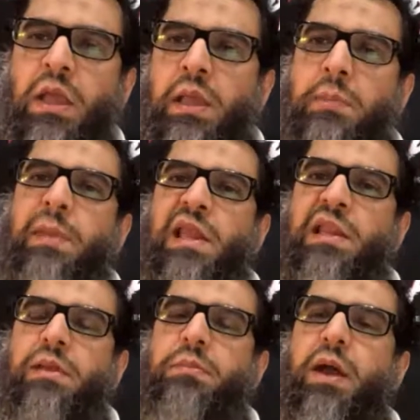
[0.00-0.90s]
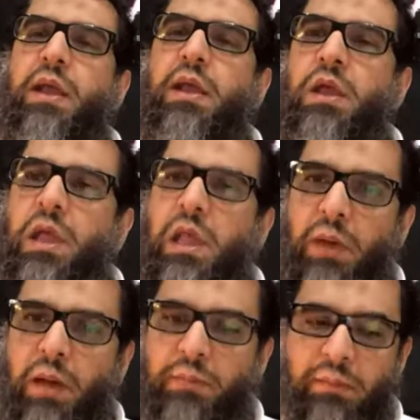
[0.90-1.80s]
mainly by
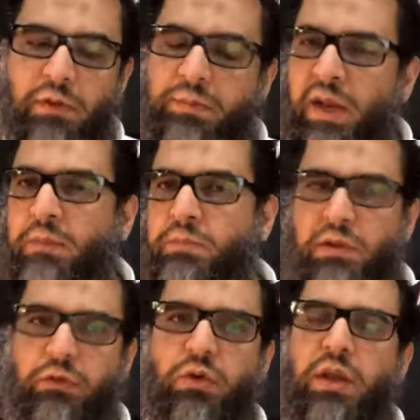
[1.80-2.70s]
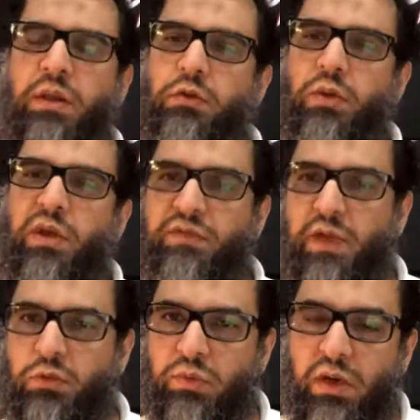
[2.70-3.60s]
Imam Ahmad bin Hanbal. You can say
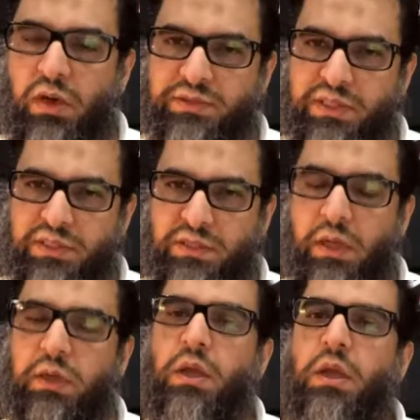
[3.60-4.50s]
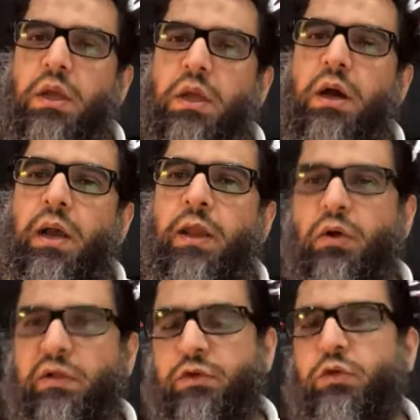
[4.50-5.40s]
to a large extent, and
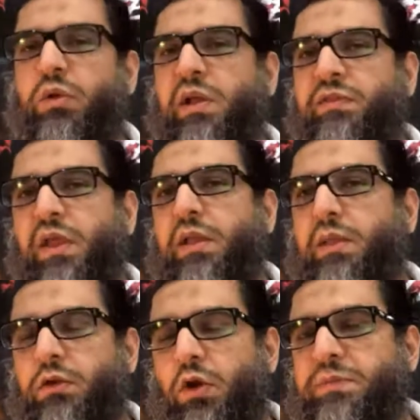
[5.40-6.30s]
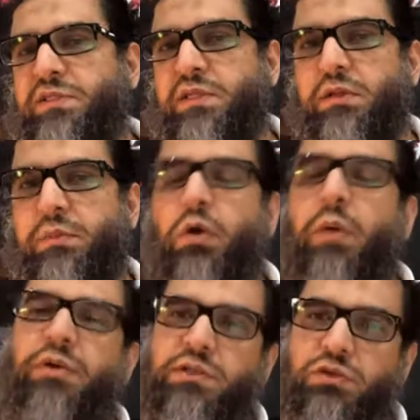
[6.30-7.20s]
also you can say that obviously the
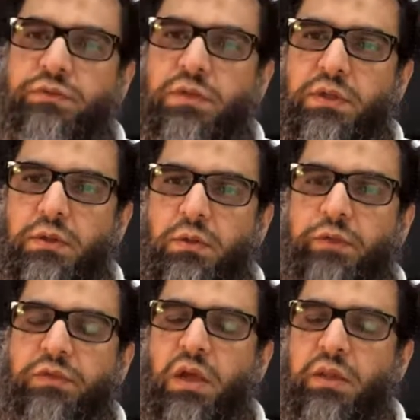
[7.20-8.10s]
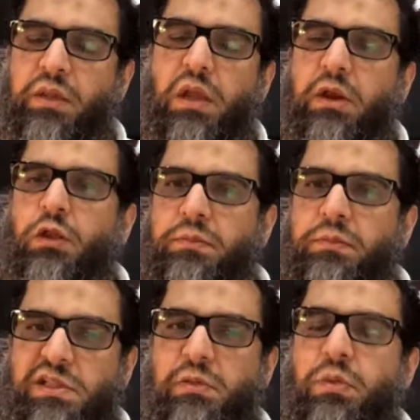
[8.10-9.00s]
proponents of the Athari creed
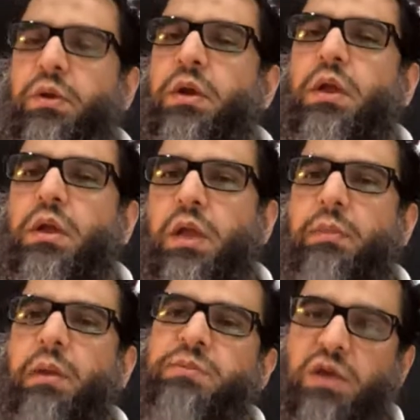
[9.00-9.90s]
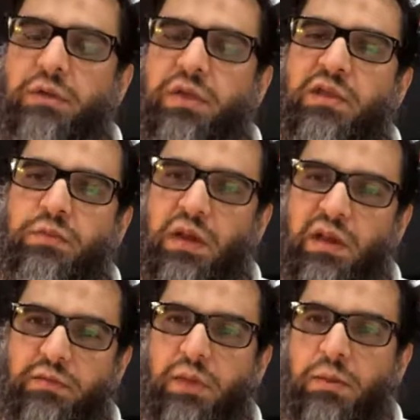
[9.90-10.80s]
obviously were Imam Shafi as well as
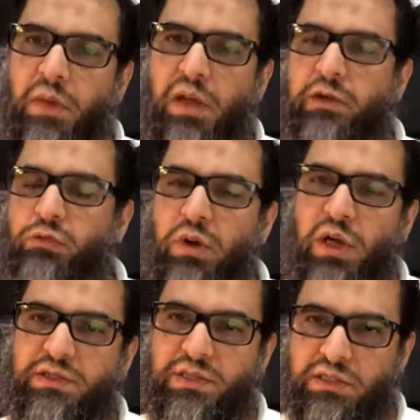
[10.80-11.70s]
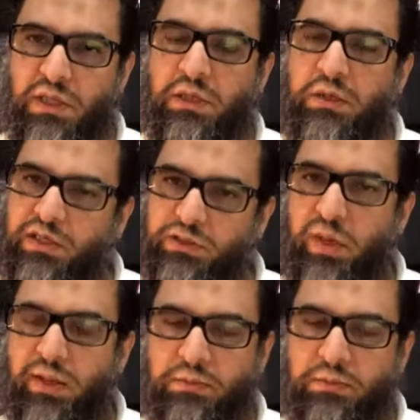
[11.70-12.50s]
Imam Malik to a large extent as well.